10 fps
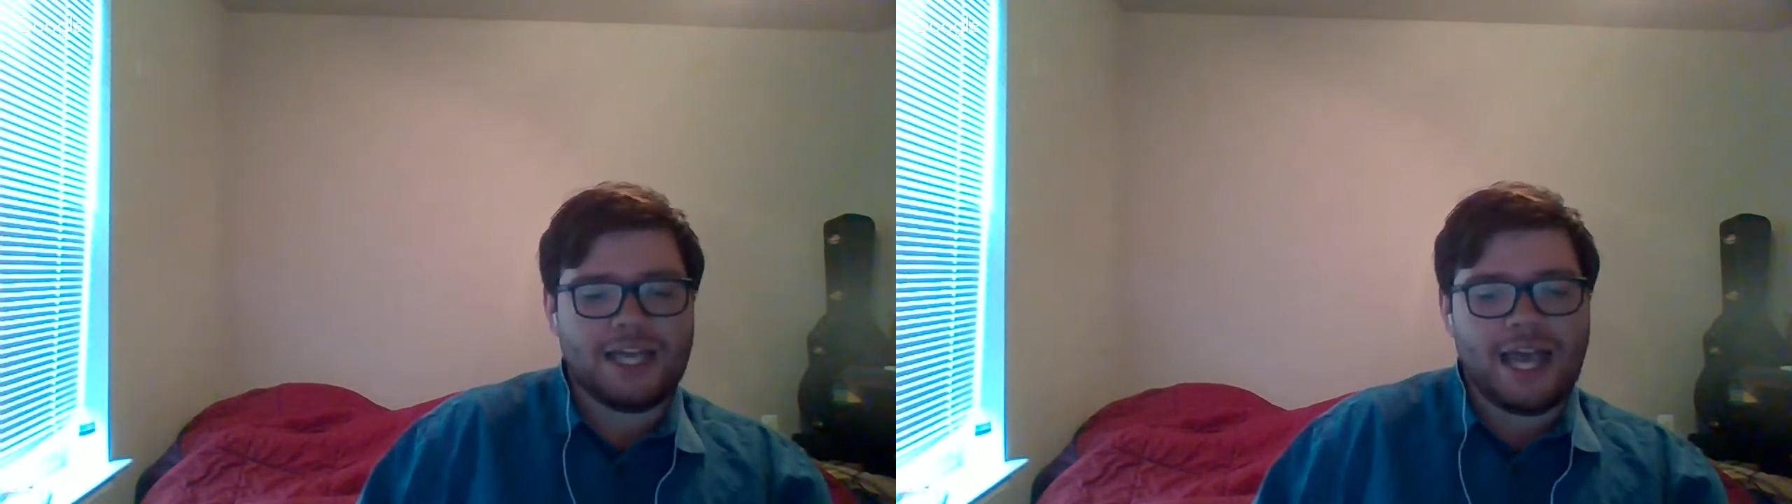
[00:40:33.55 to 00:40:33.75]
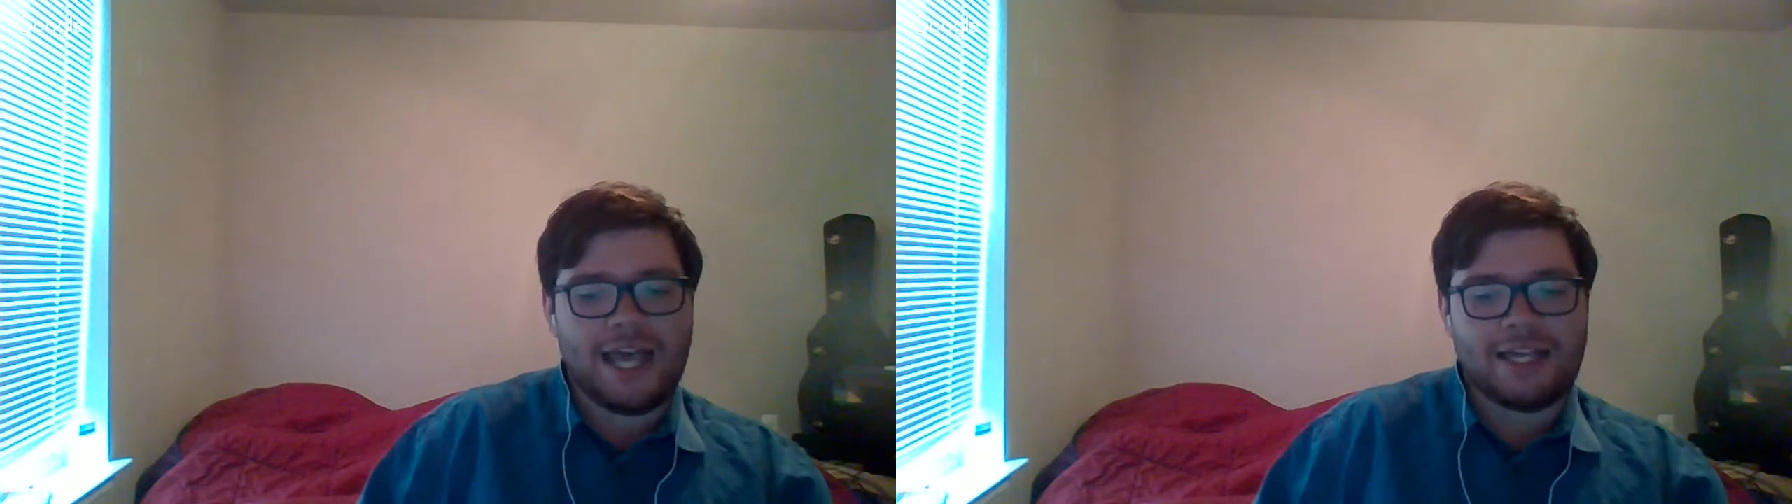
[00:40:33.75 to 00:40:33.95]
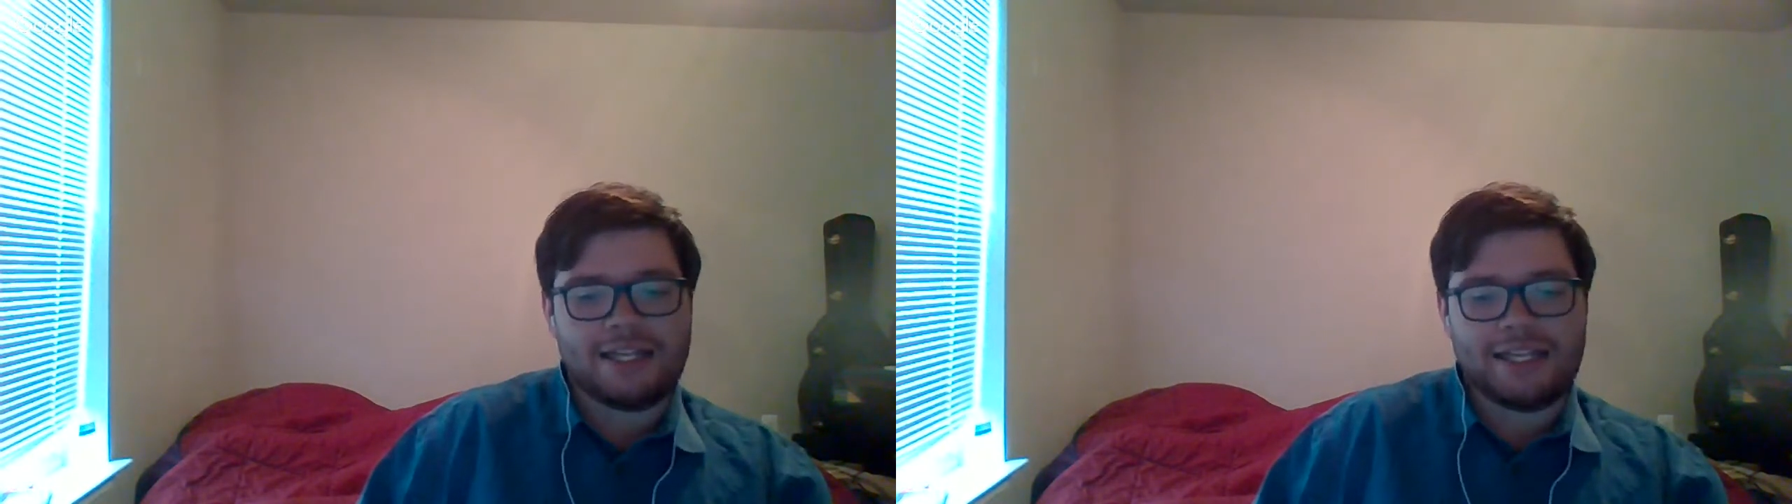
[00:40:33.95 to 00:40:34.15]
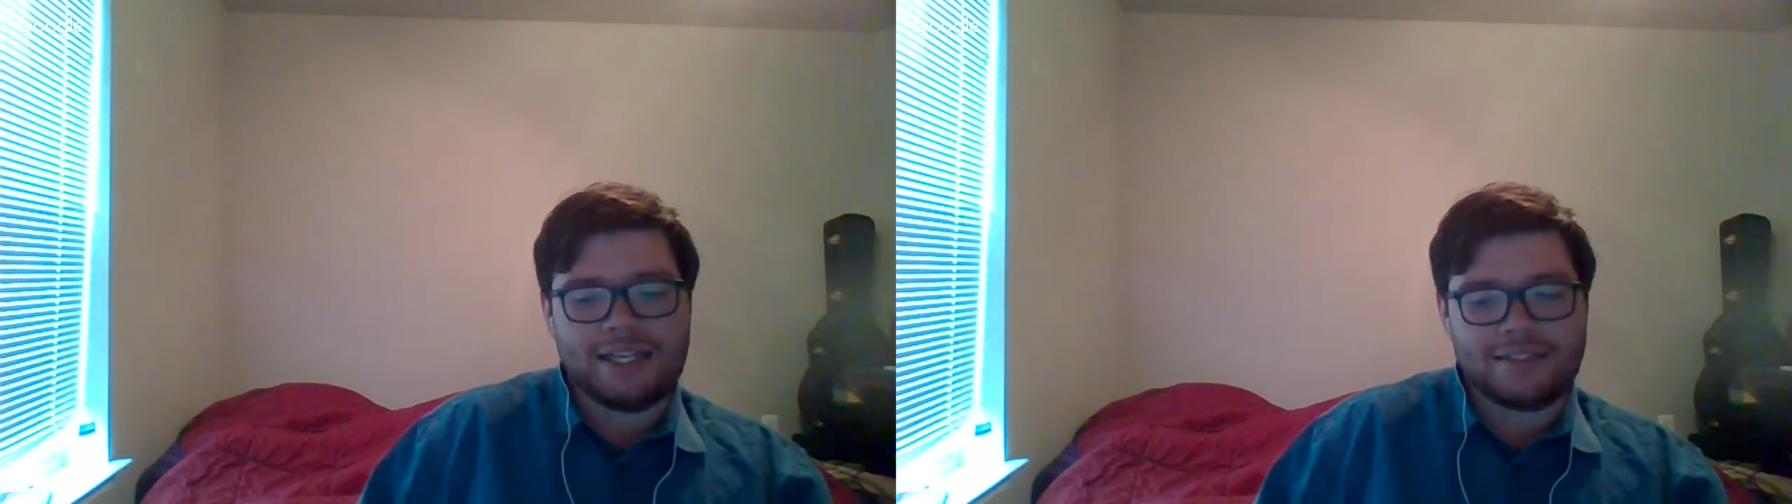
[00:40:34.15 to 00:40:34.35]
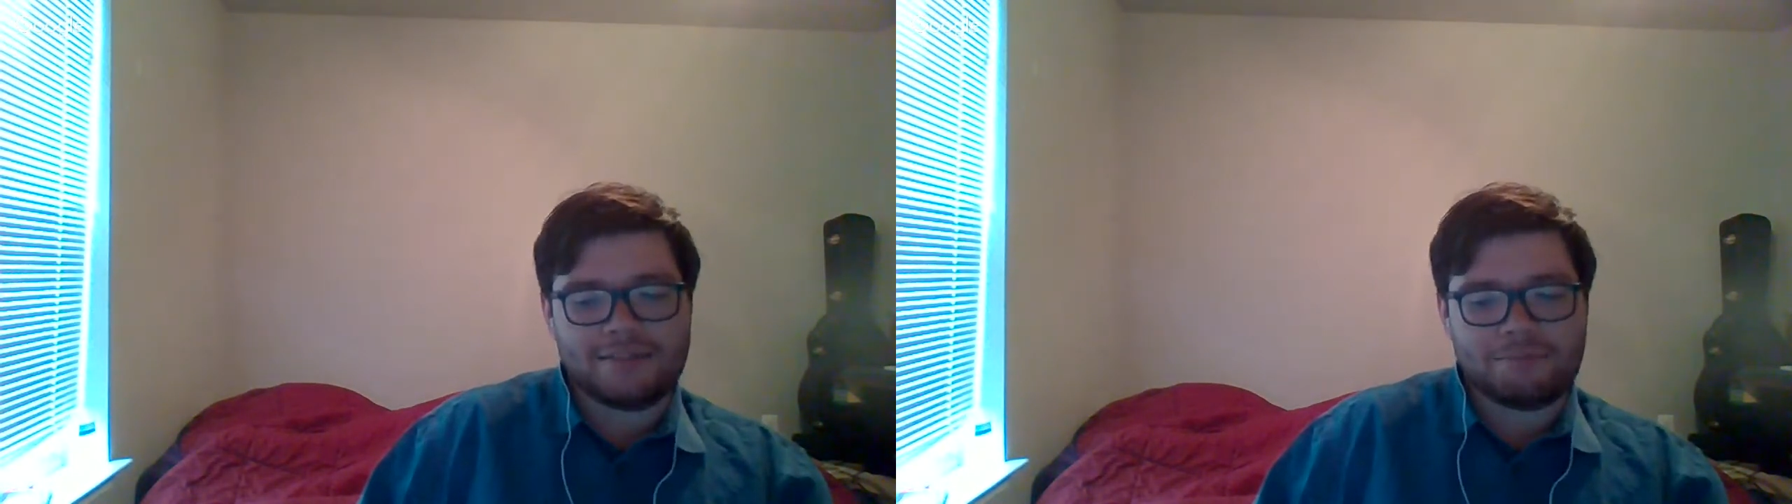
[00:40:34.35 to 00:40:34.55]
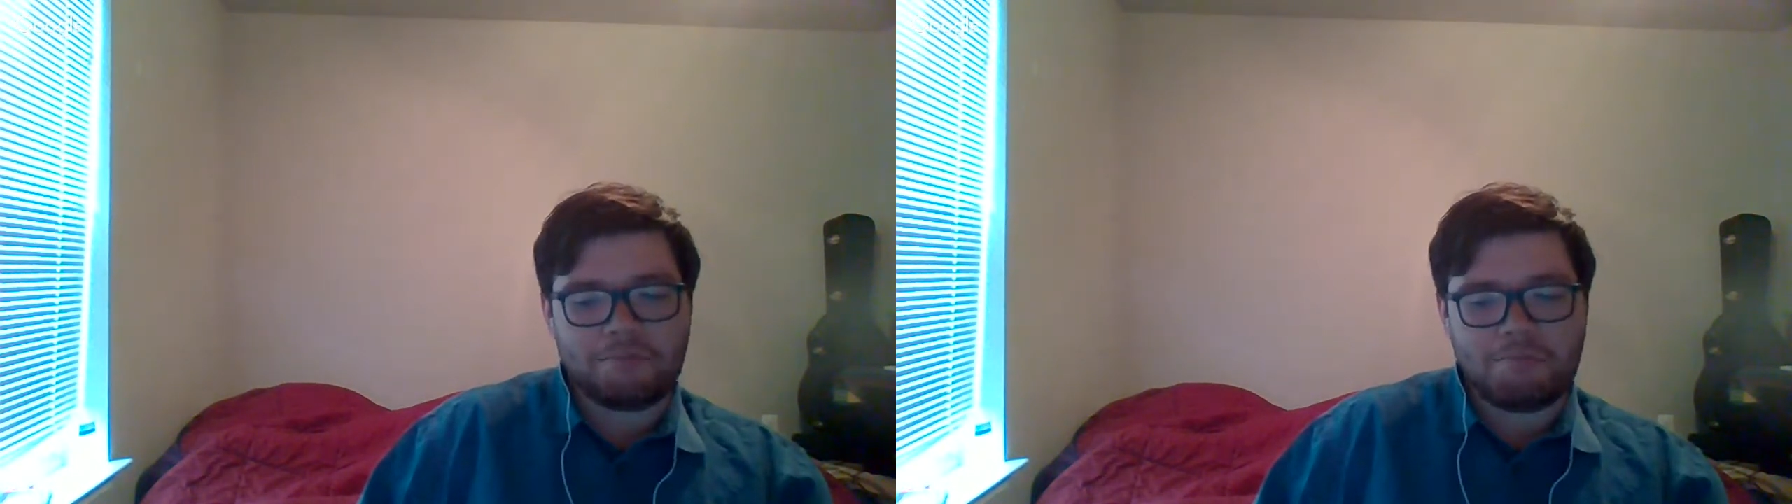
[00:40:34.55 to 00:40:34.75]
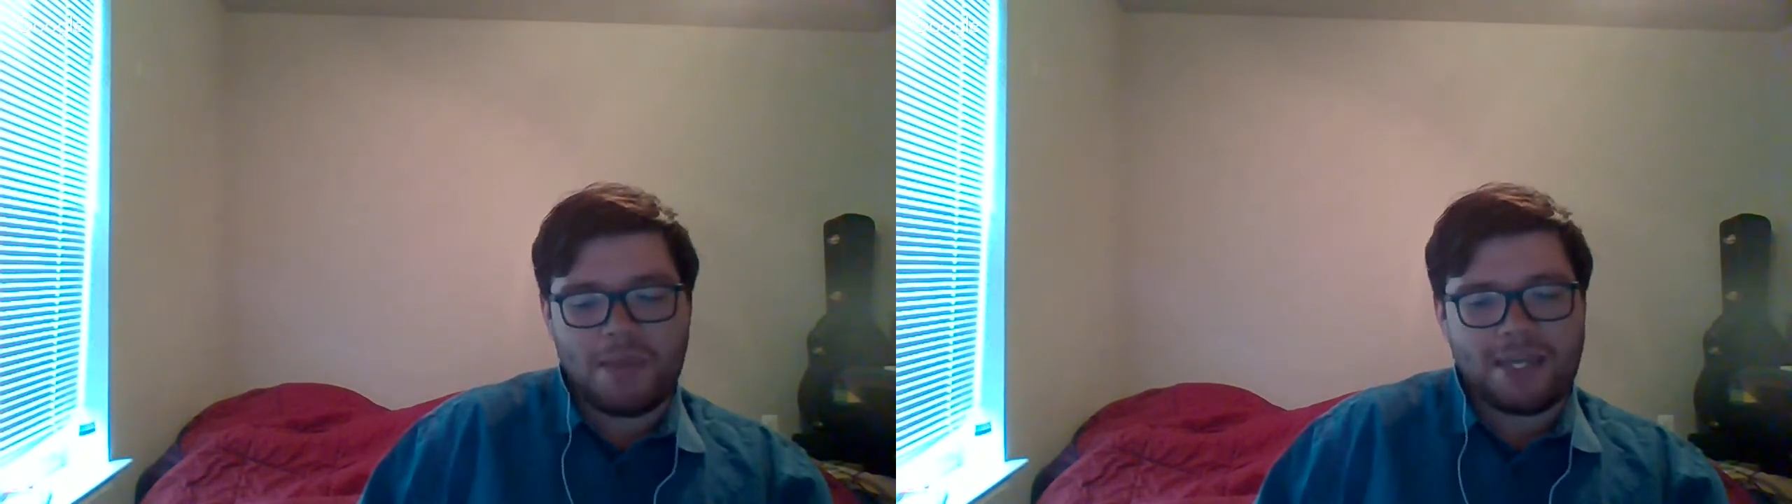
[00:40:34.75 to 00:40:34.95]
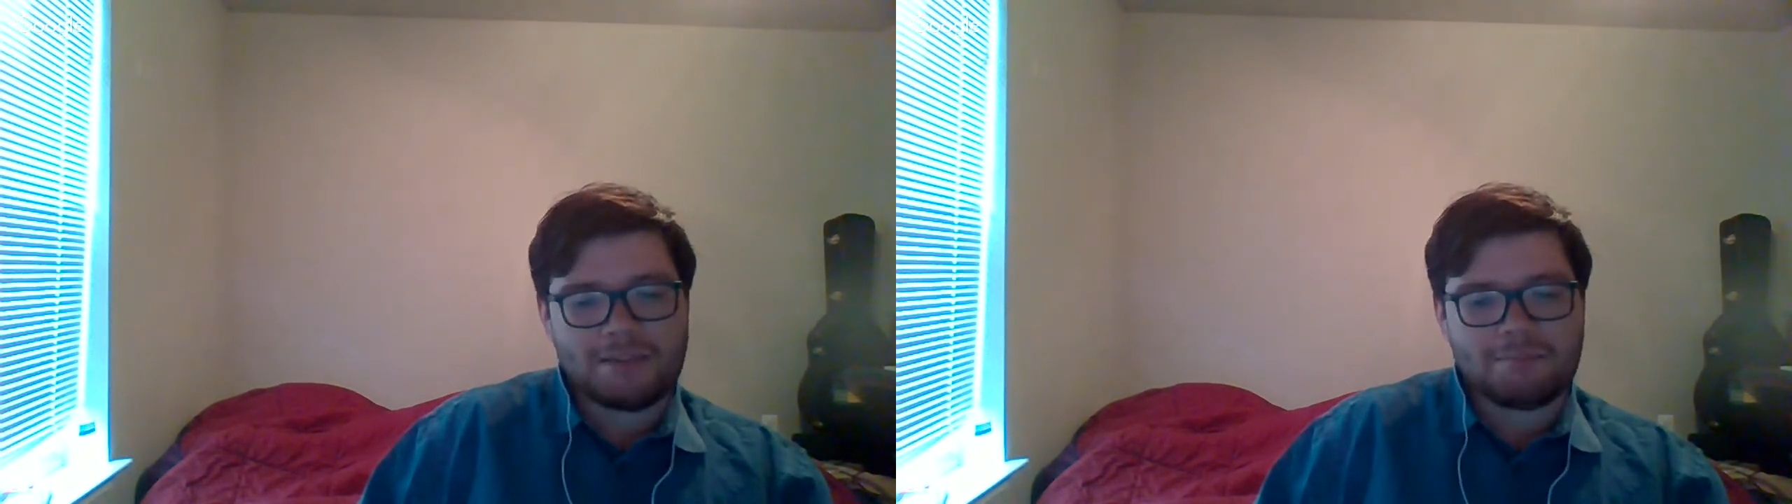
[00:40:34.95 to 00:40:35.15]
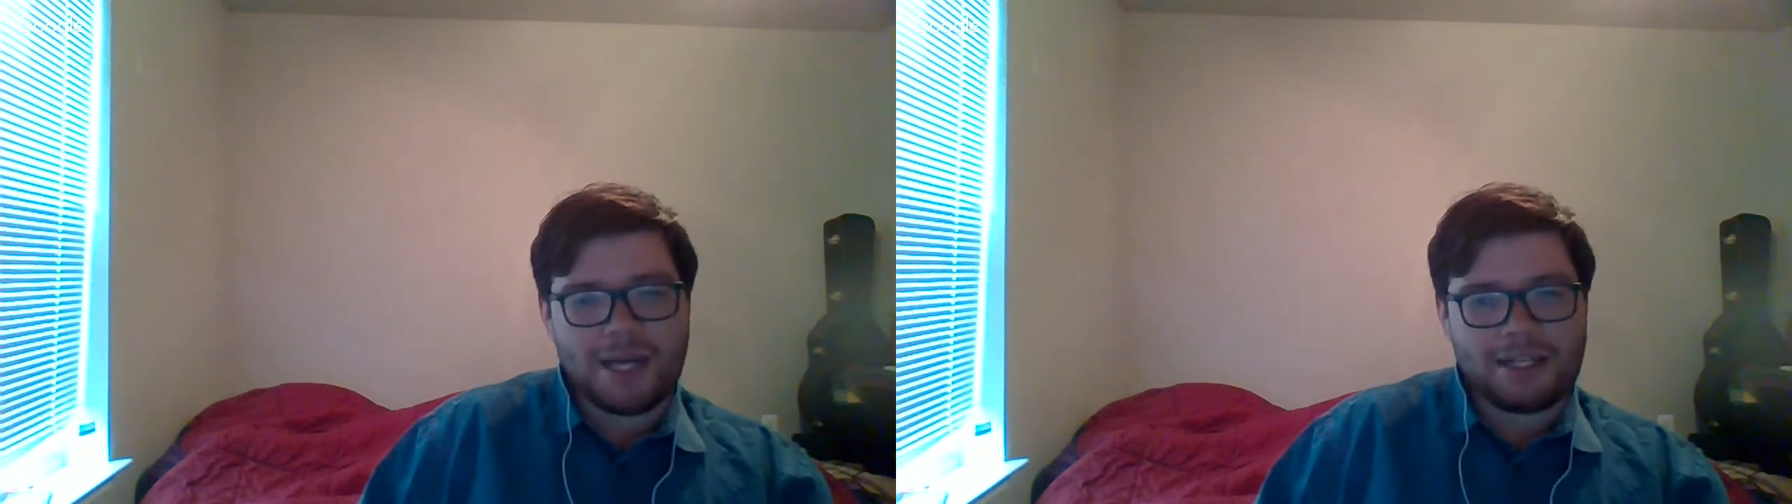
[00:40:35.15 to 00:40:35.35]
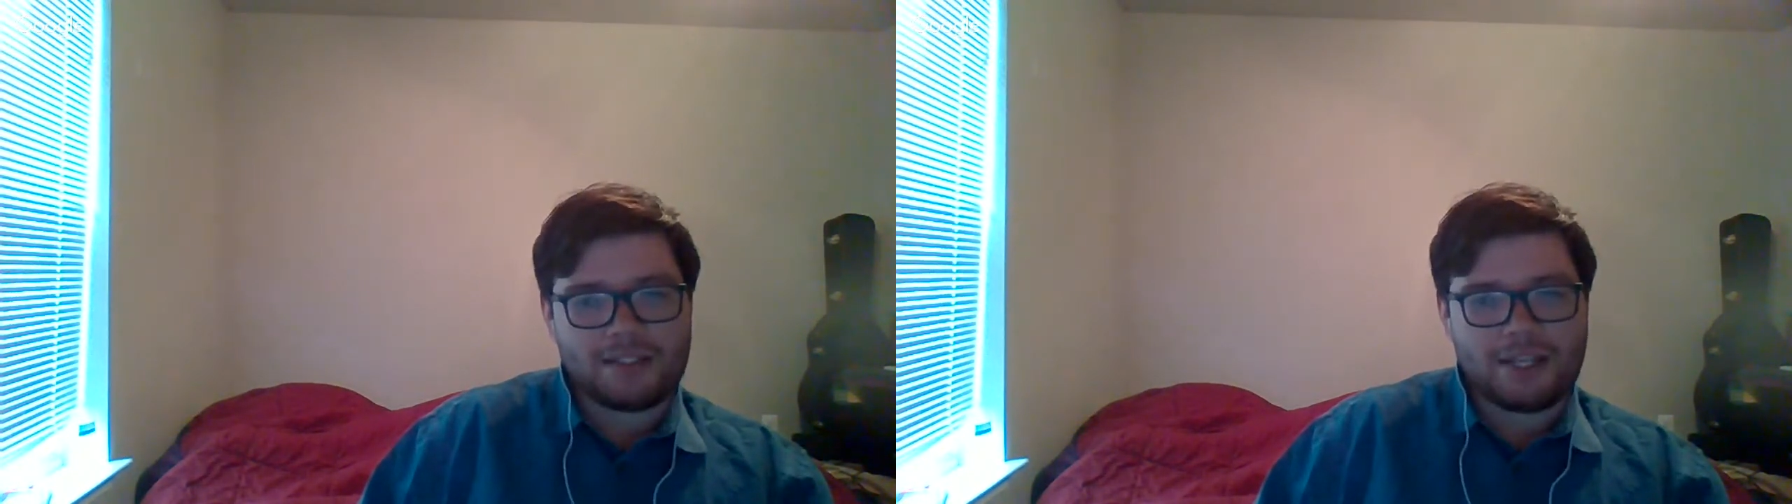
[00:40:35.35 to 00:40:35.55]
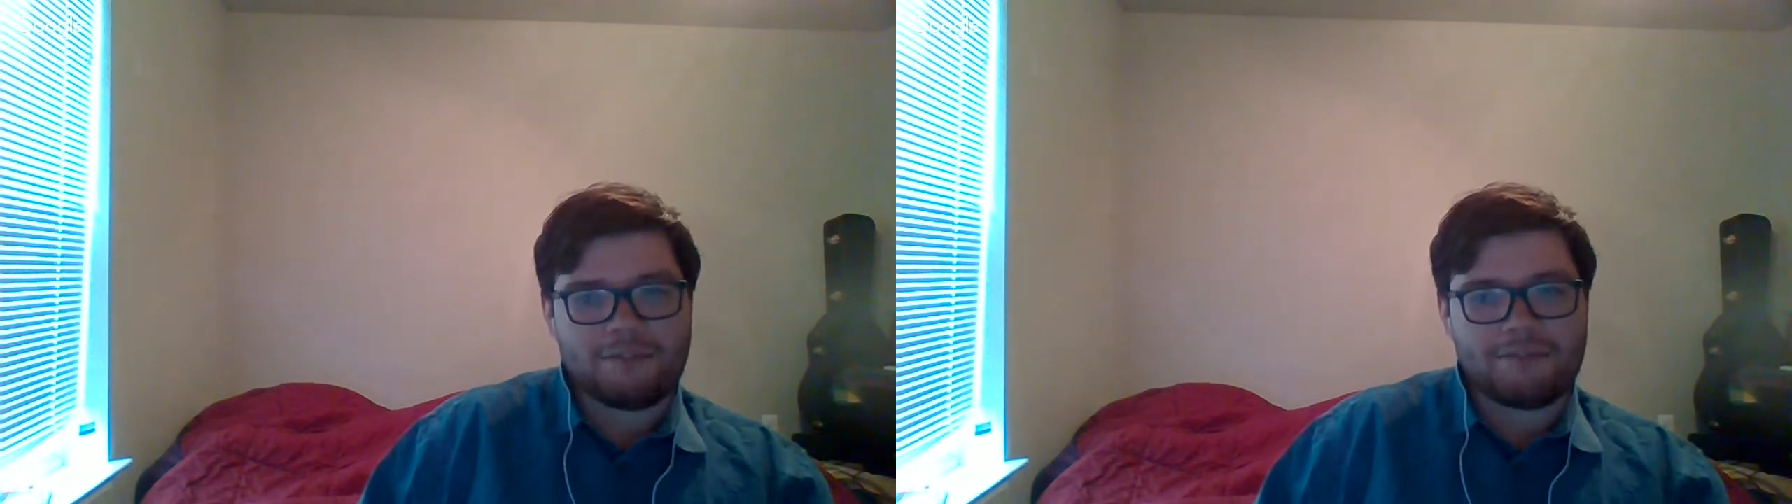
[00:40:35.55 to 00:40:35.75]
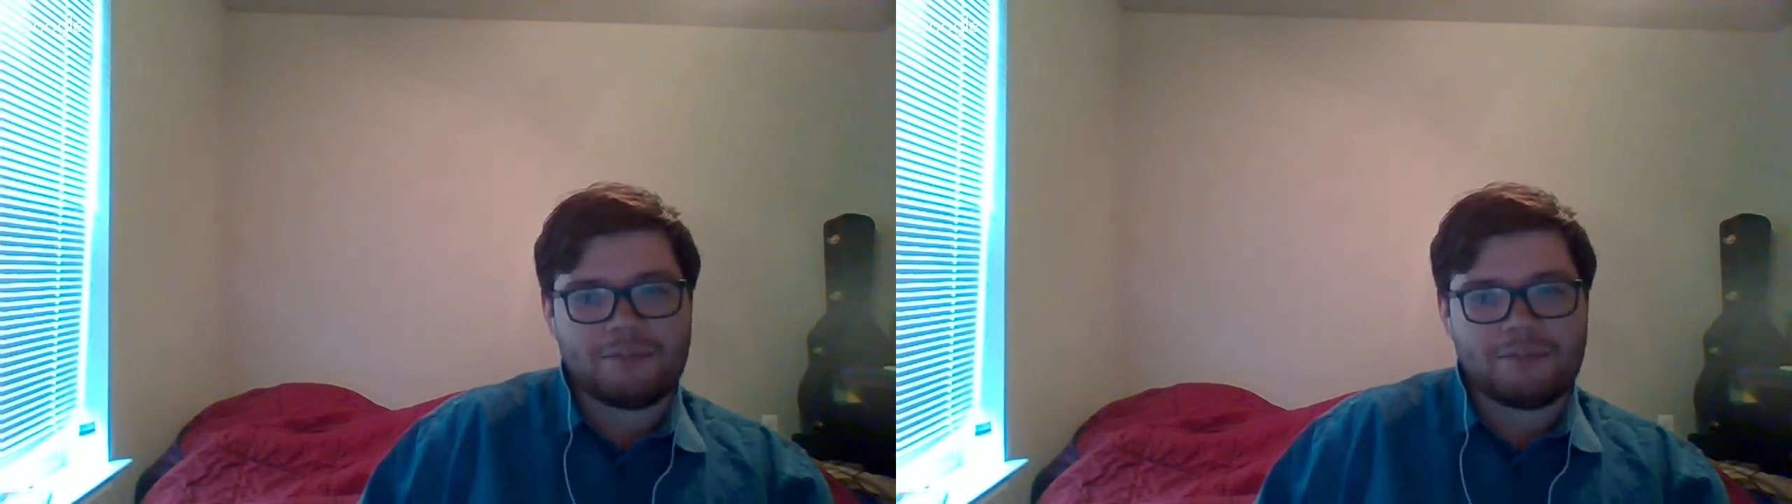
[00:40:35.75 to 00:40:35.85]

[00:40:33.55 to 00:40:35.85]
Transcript: and it made my life.